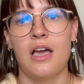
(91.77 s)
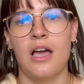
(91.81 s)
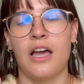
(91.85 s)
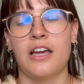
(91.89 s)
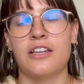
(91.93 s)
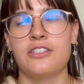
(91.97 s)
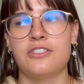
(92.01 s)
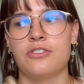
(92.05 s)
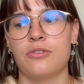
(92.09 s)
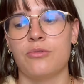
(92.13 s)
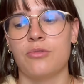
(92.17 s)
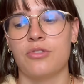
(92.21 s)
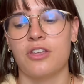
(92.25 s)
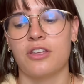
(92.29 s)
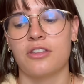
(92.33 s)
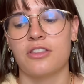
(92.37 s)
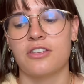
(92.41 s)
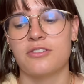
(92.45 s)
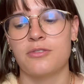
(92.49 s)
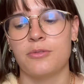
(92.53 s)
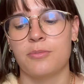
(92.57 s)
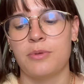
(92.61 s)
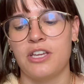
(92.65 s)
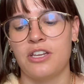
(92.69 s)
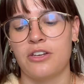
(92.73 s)
I do think
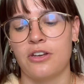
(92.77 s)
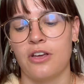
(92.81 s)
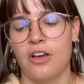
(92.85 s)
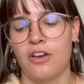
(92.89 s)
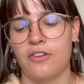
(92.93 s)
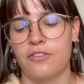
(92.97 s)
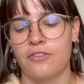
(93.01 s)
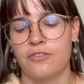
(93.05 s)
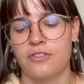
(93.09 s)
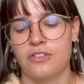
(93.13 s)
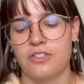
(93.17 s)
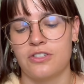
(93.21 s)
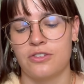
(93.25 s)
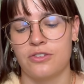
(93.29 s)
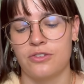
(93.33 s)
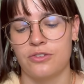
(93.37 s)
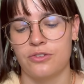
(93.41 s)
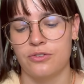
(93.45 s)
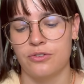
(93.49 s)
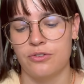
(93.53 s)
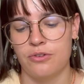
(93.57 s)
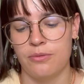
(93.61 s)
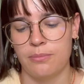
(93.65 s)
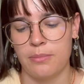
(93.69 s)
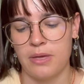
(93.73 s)
this would be enough
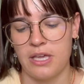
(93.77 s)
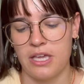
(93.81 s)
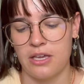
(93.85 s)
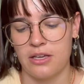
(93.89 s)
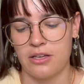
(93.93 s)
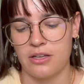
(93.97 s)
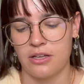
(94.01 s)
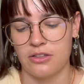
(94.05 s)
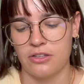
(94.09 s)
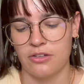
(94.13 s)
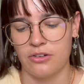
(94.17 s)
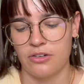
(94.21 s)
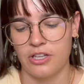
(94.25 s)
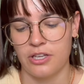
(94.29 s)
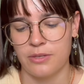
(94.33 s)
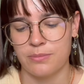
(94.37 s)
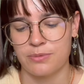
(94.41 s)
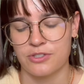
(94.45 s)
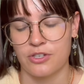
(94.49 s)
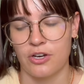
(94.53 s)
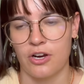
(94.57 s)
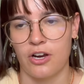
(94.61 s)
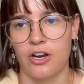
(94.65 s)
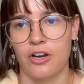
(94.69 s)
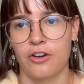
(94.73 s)
to make a little hip
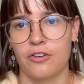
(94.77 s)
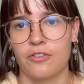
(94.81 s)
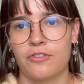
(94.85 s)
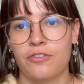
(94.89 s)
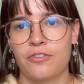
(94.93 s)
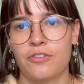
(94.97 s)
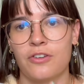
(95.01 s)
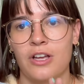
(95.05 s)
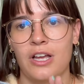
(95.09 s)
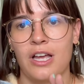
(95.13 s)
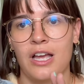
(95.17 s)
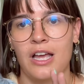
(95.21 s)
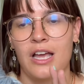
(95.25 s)
scarf.